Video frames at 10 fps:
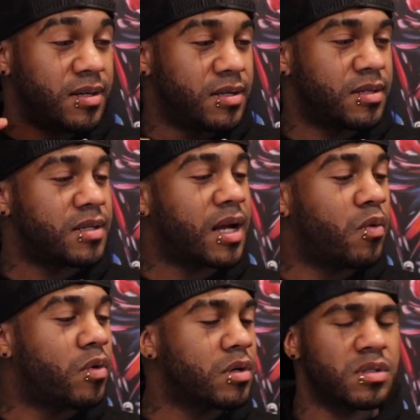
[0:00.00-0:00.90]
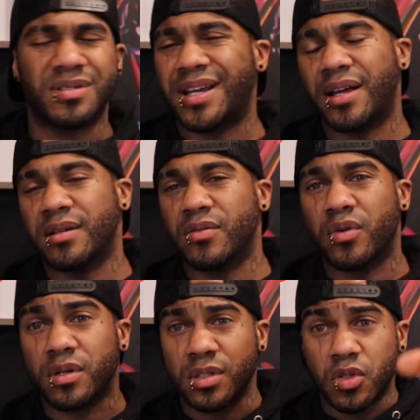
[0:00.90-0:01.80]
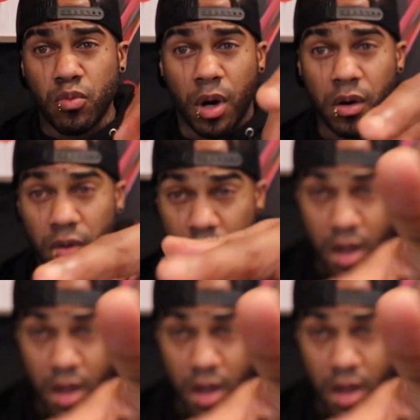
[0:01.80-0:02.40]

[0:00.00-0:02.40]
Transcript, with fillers: I got water? Nah, I Tomorrow,